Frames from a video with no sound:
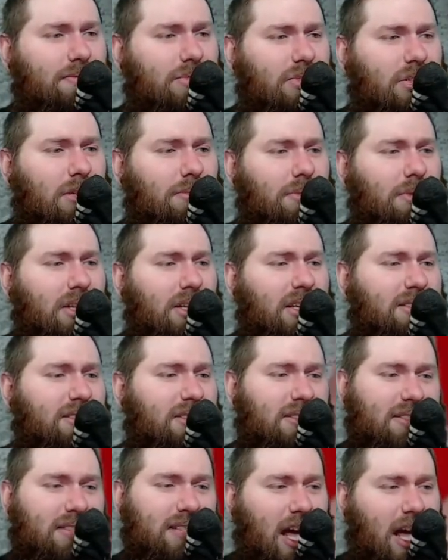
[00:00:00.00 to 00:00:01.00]
durability is
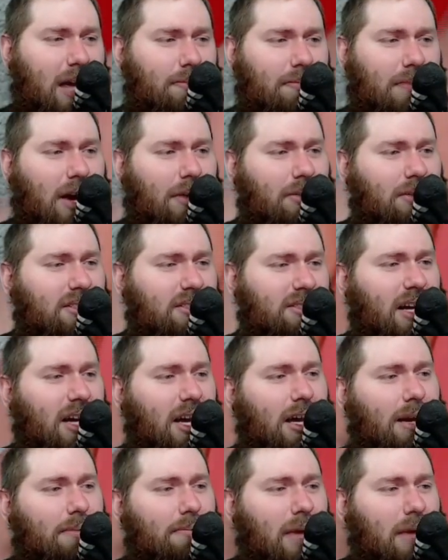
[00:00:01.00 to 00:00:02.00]
the same, I would
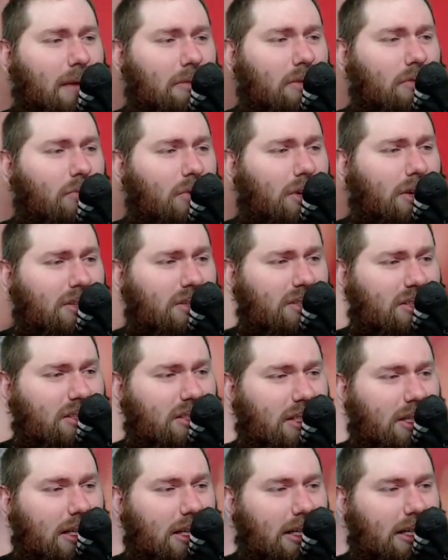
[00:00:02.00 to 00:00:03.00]
say. Maybe
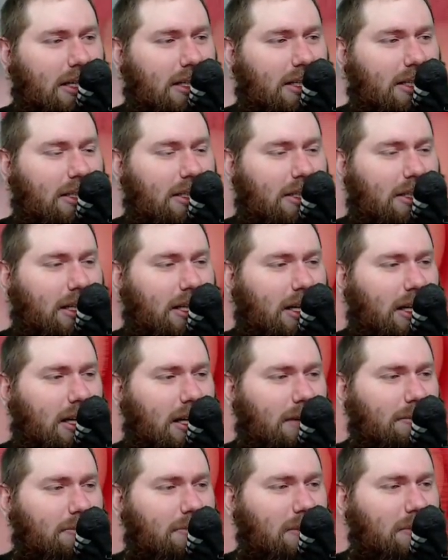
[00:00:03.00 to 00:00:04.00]
worse.
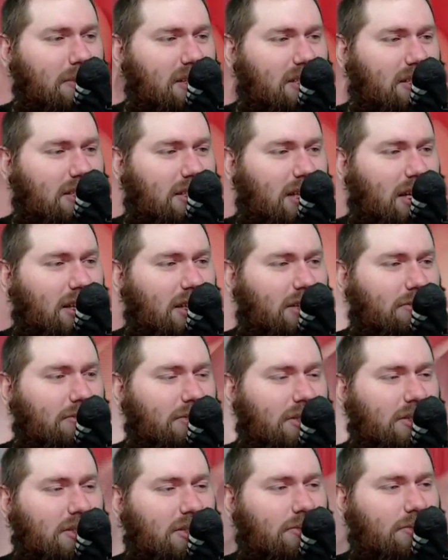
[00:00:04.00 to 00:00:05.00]
Maybe slightly
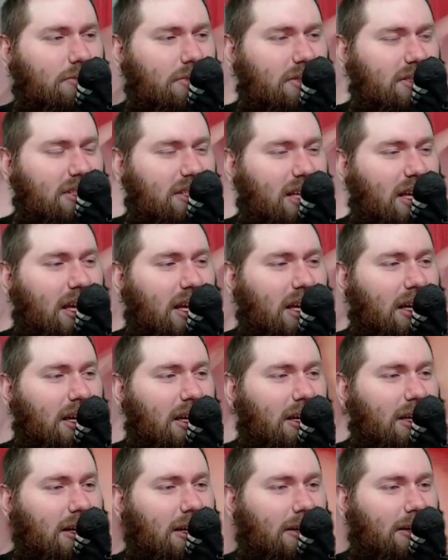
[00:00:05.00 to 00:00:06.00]
worse. We'll
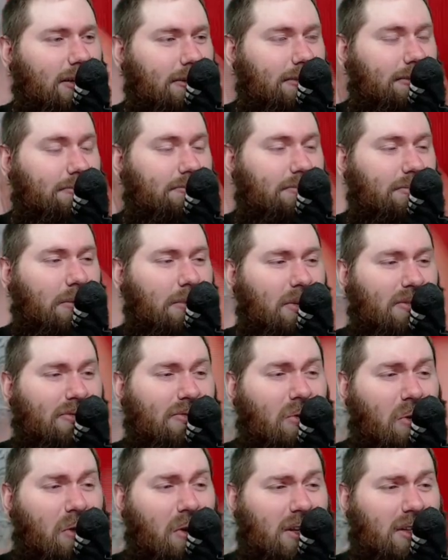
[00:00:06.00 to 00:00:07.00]
say probably a
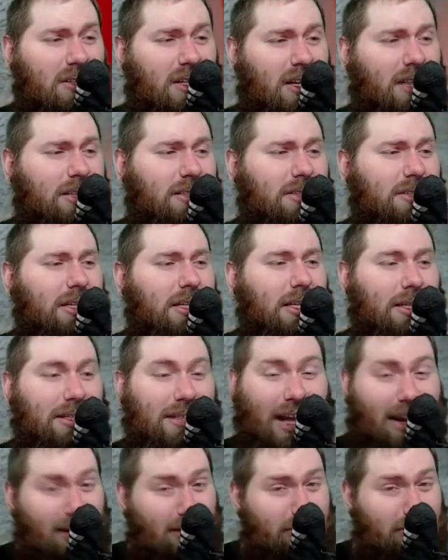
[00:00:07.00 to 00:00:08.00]
4 out of 10.
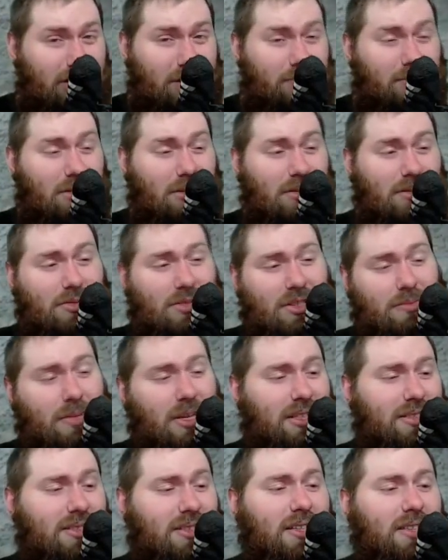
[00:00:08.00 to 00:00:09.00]
They are cheaper, which
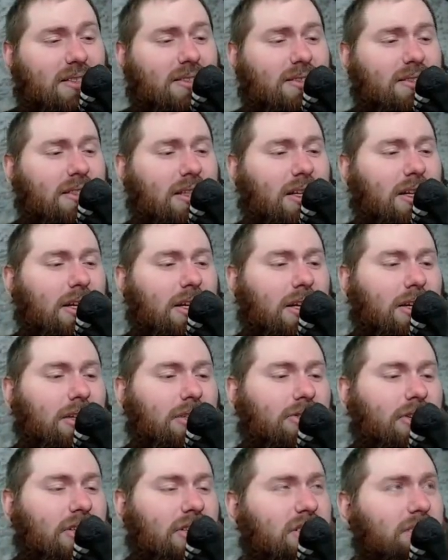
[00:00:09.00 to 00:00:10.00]
makes sense.
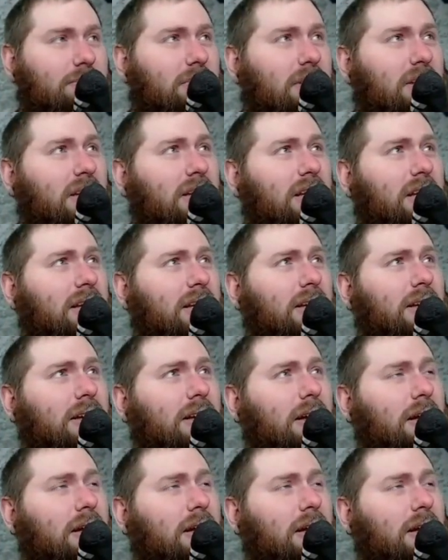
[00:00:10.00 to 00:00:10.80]
Crunchability,